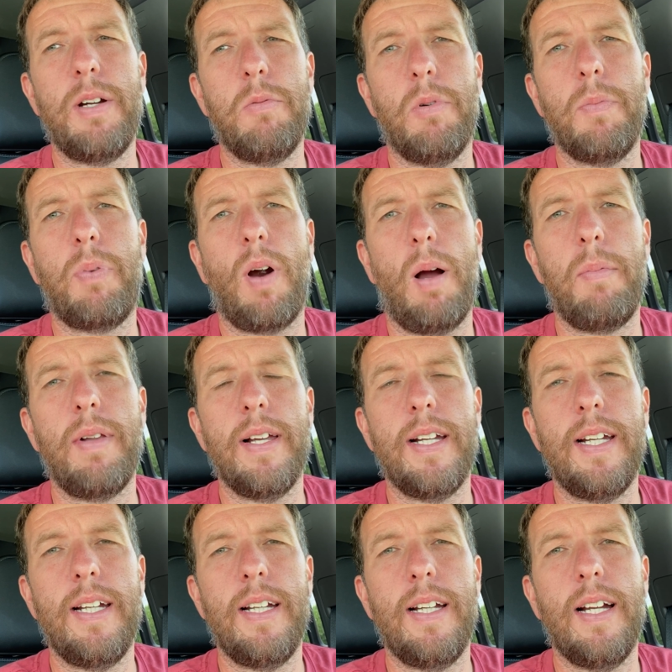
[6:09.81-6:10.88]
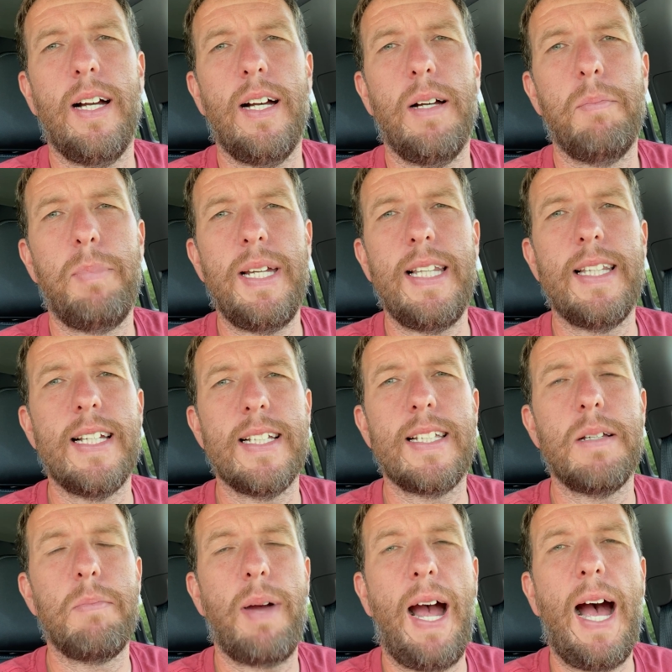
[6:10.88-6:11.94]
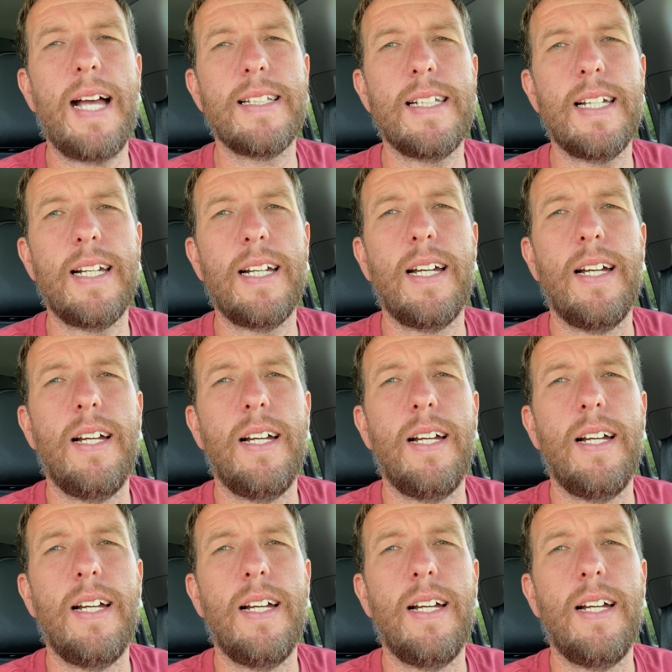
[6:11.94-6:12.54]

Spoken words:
would probably beat this in passing.